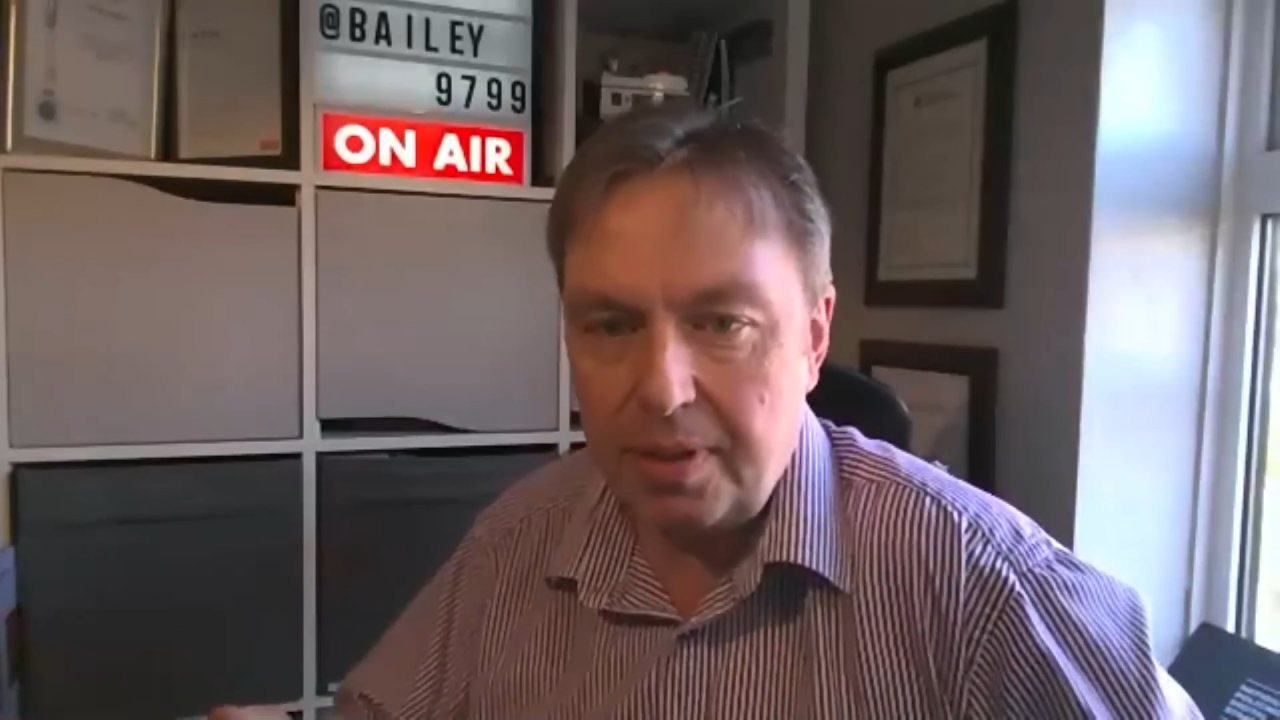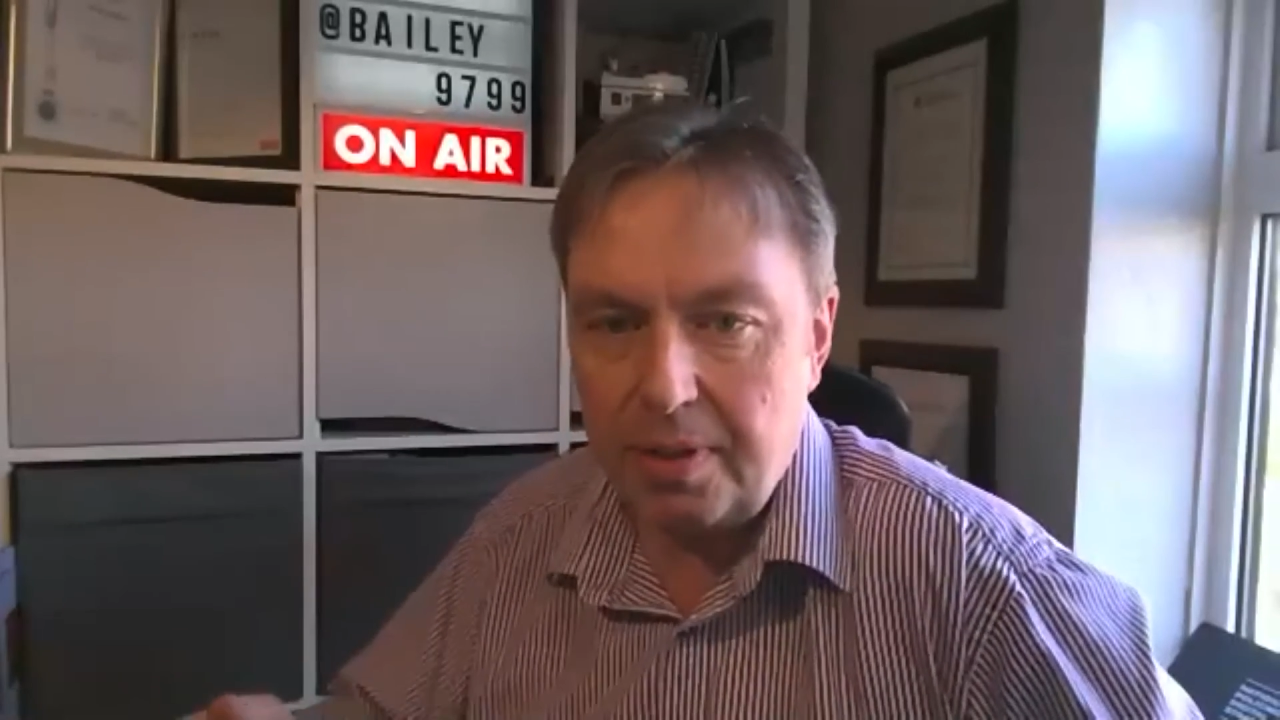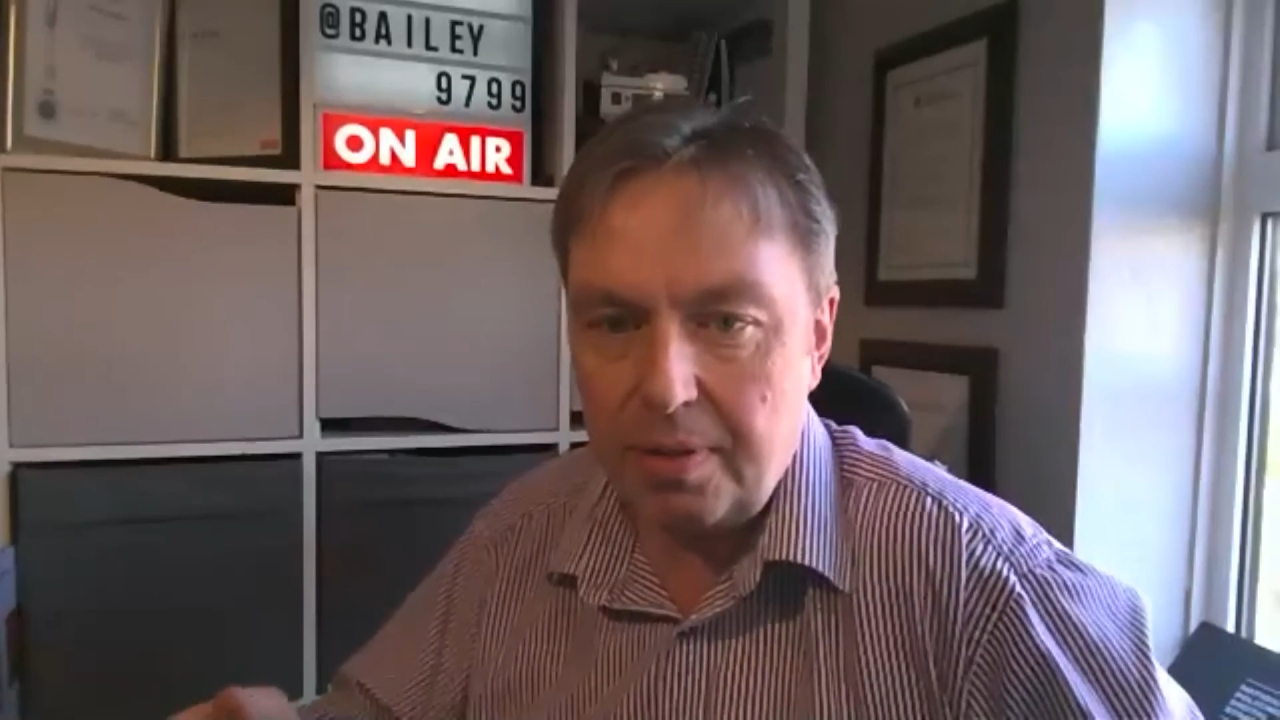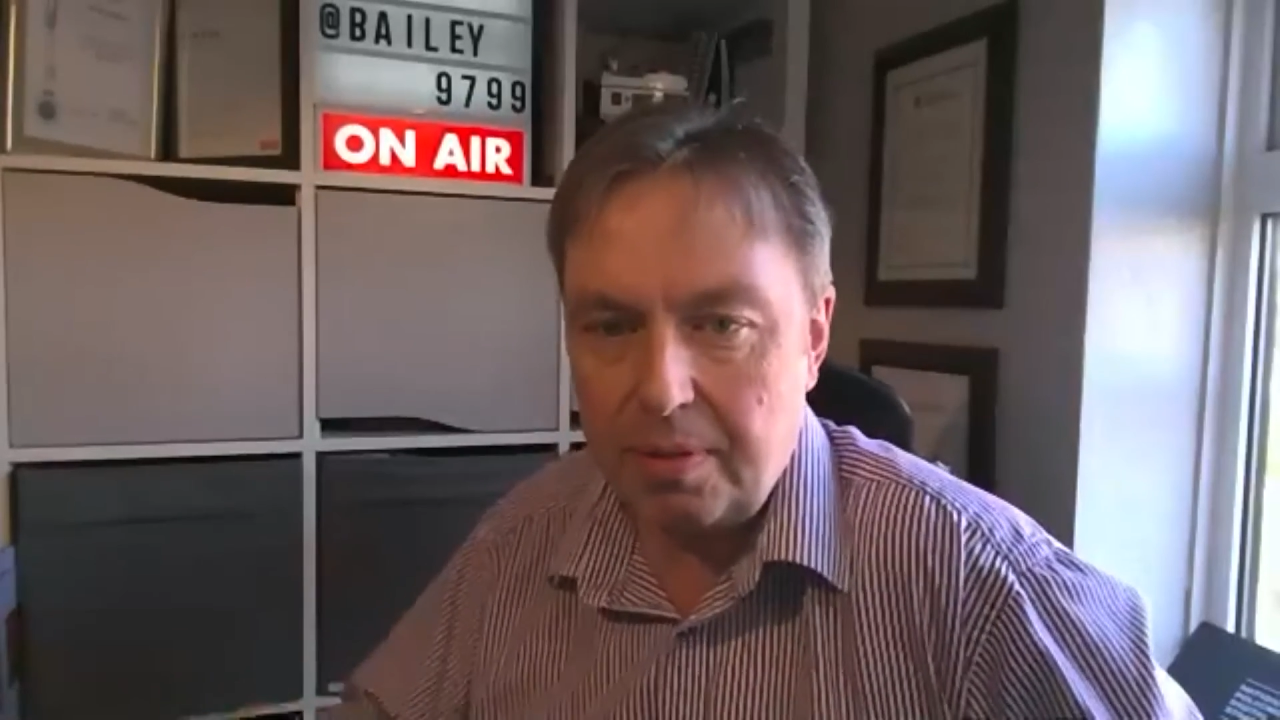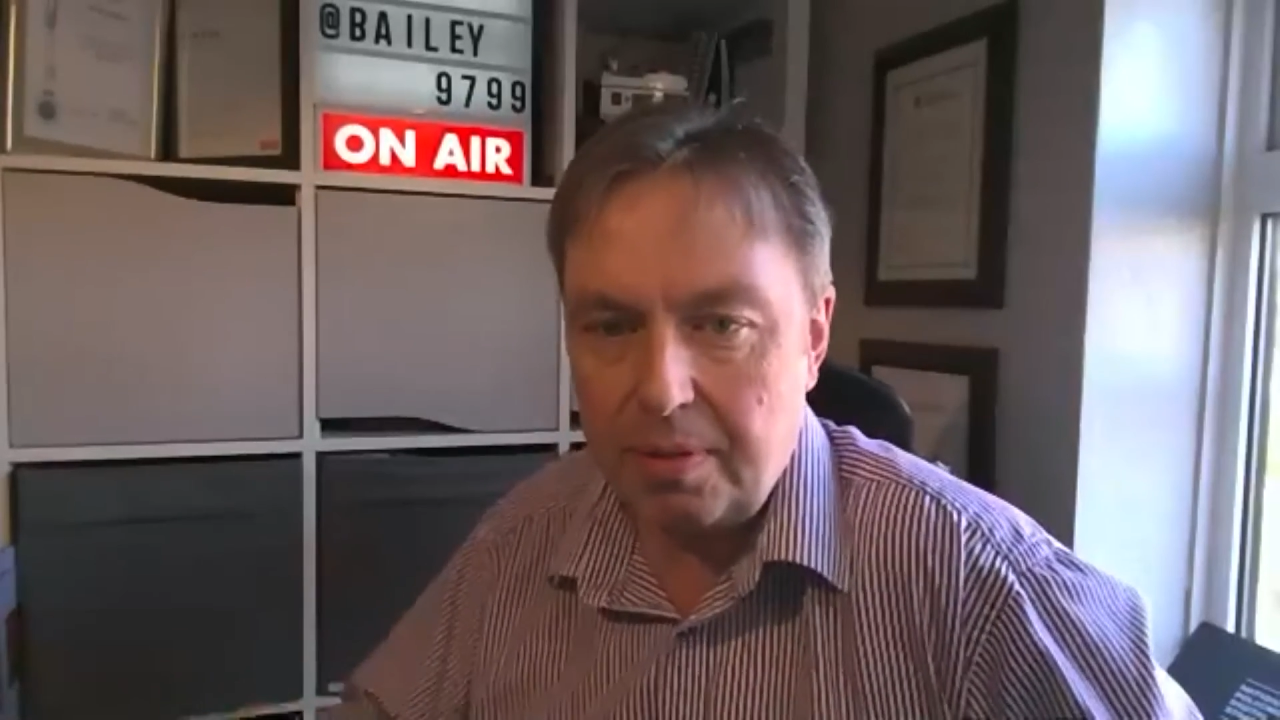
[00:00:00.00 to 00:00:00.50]

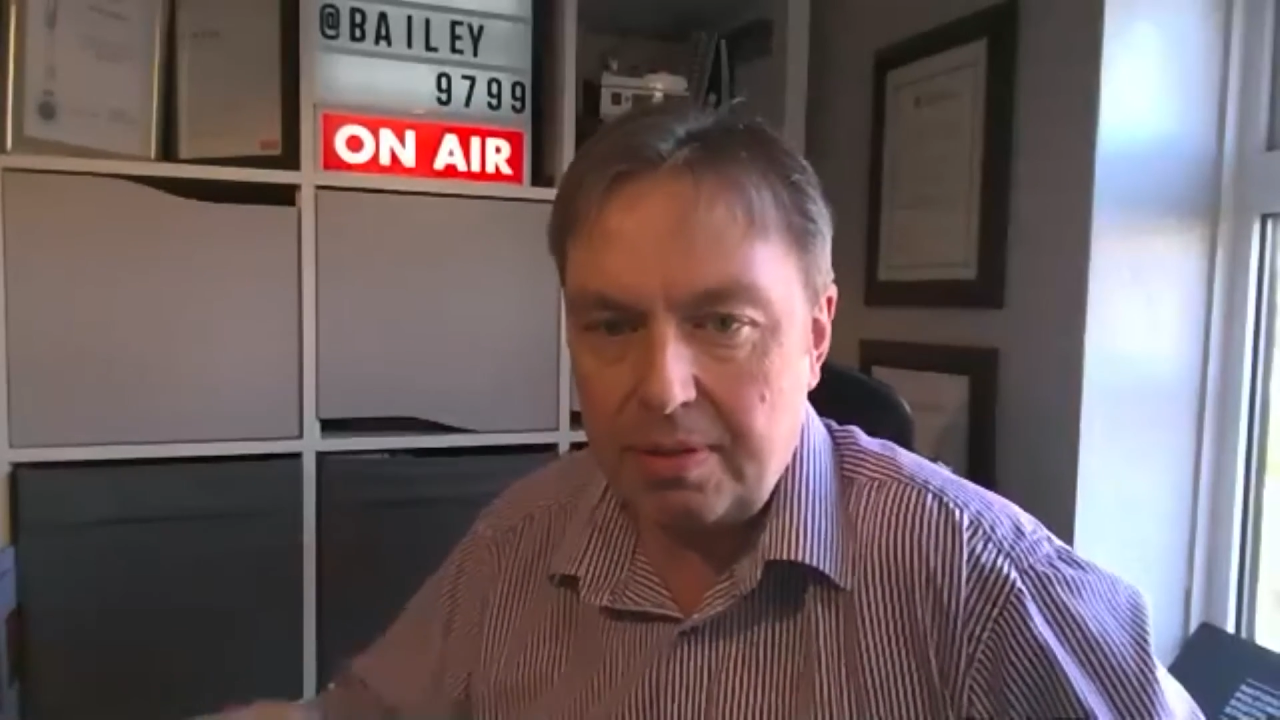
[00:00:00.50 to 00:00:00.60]
who